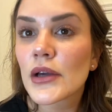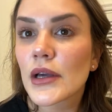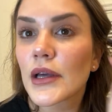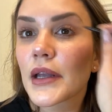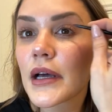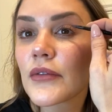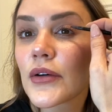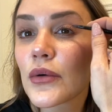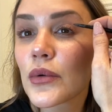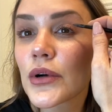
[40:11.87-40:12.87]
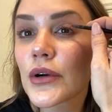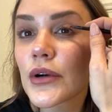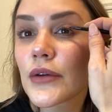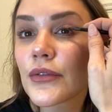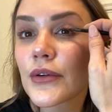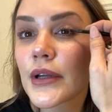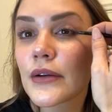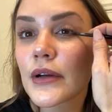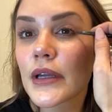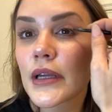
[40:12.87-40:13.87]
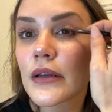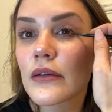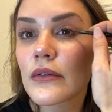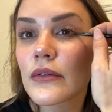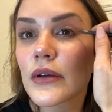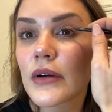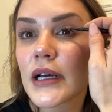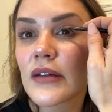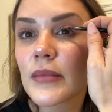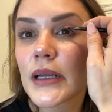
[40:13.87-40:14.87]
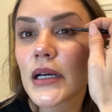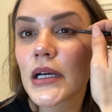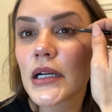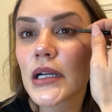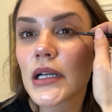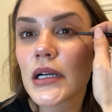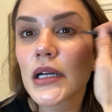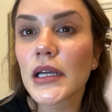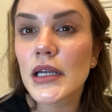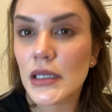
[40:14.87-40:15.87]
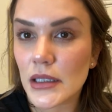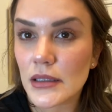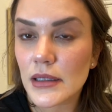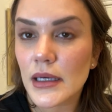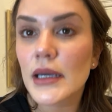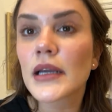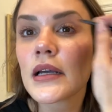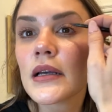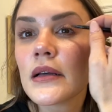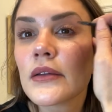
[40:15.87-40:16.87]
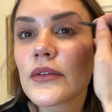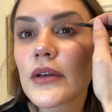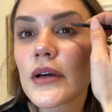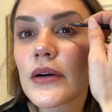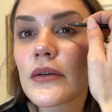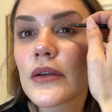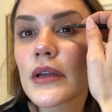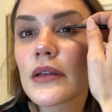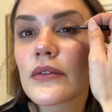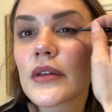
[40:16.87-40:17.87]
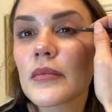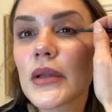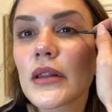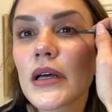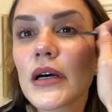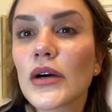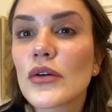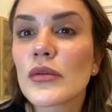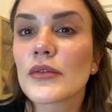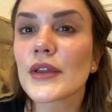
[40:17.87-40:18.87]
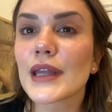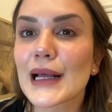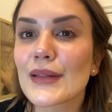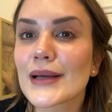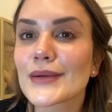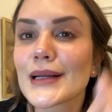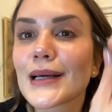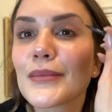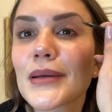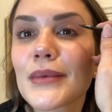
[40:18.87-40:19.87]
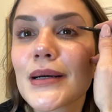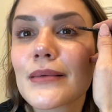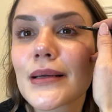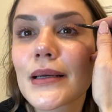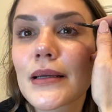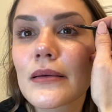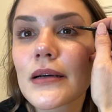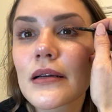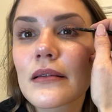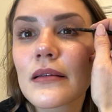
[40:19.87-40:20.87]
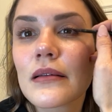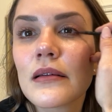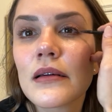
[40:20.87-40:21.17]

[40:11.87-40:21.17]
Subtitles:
and I have an order of 300 candles. So I have made 120 candles today. So you can't see below the neckline right now, but I'm covered in candle wax.